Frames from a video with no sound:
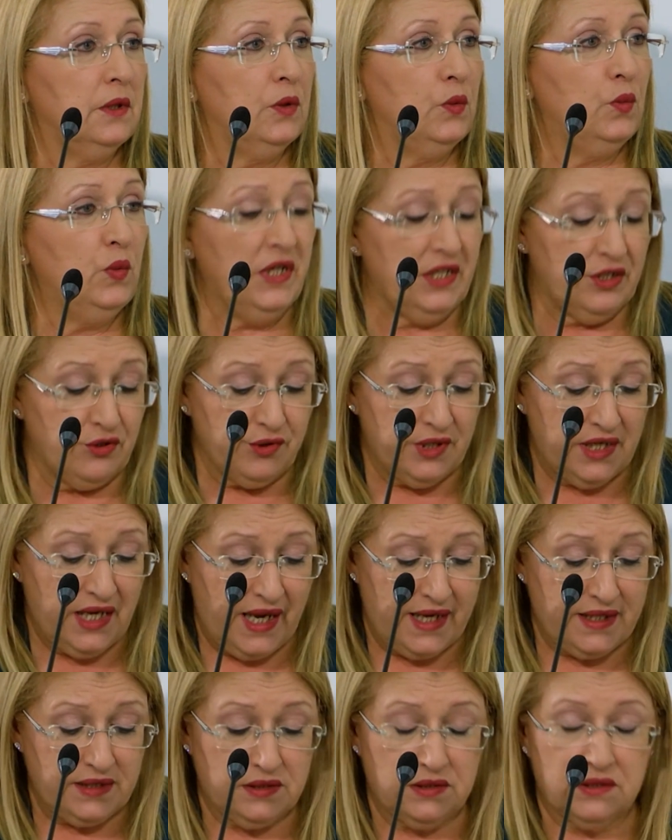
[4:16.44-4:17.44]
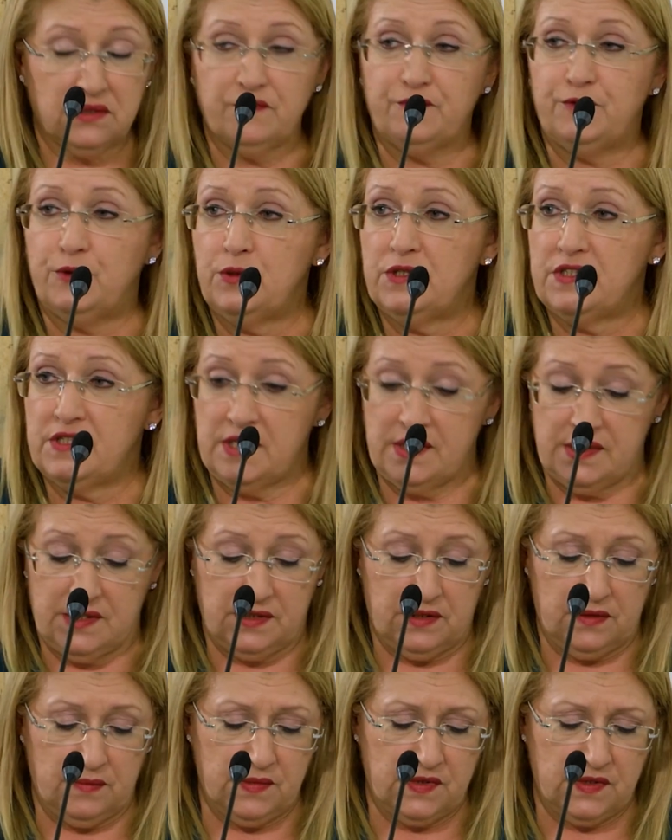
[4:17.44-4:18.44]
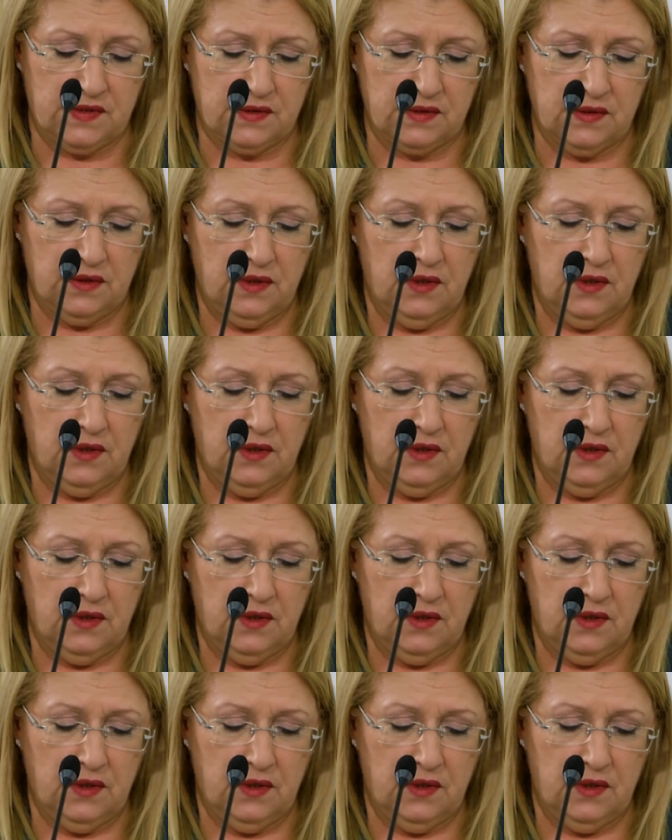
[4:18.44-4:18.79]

will create food systems